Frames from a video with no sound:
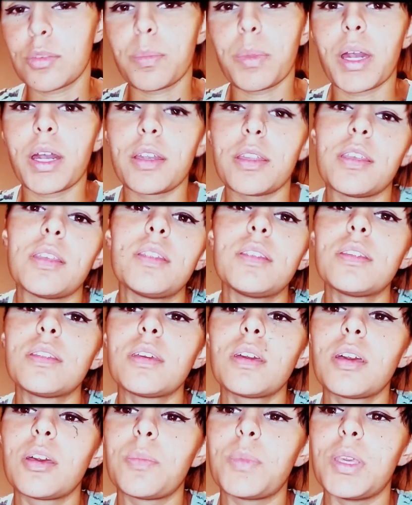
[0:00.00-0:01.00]
about it.
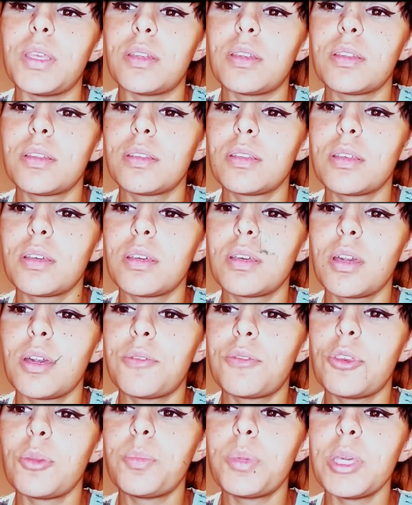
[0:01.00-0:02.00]
I mean, a
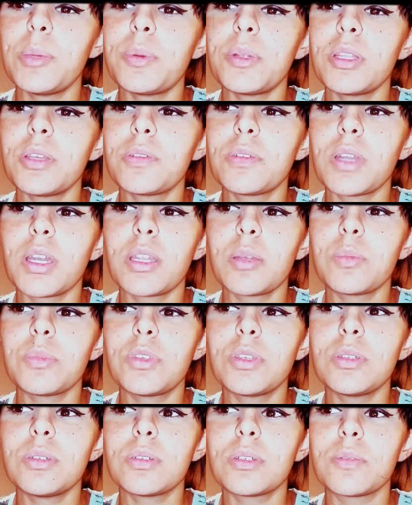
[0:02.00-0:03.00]
few people have read them
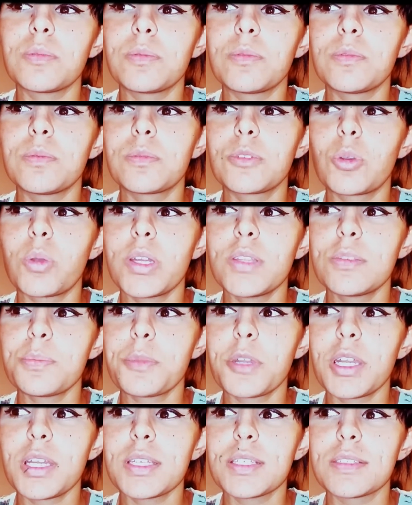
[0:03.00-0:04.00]
too. I'm quite
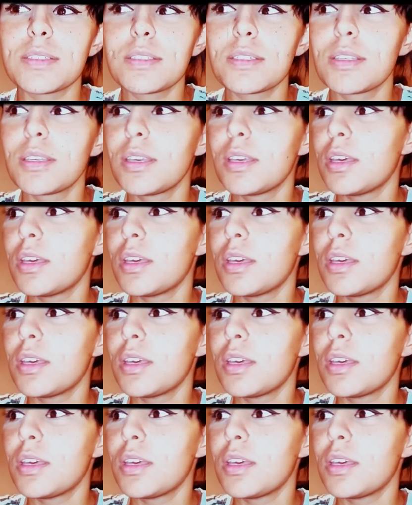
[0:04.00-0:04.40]
surprised.